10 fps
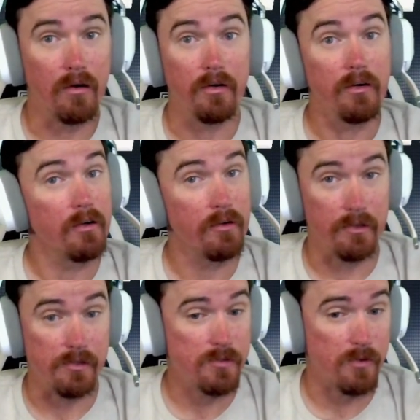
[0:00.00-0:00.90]

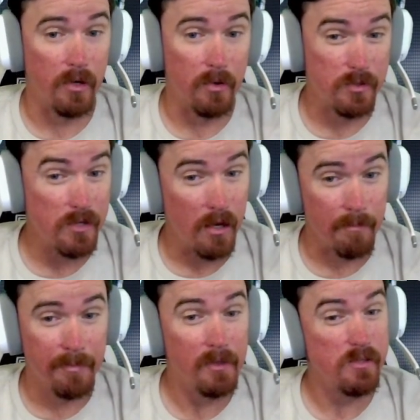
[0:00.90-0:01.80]
Alright, so now it's up.
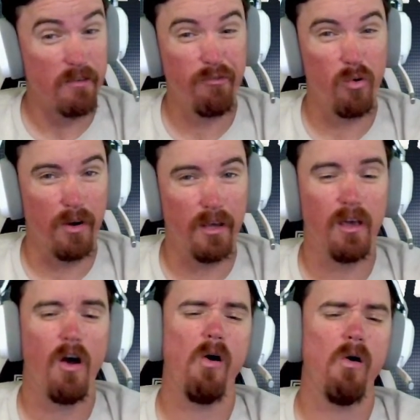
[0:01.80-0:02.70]
It's at 40.
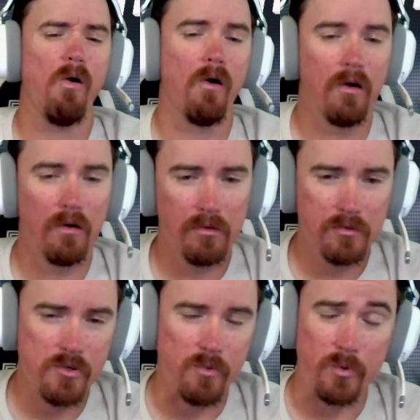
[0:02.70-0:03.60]
Oh,
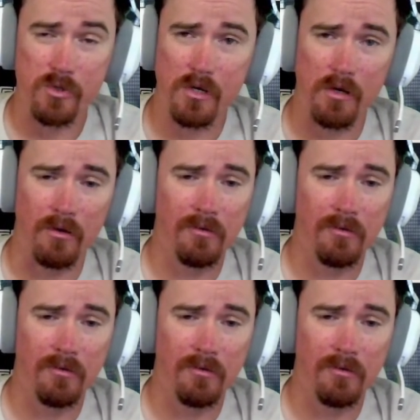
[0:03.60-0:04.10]
so we'll sell.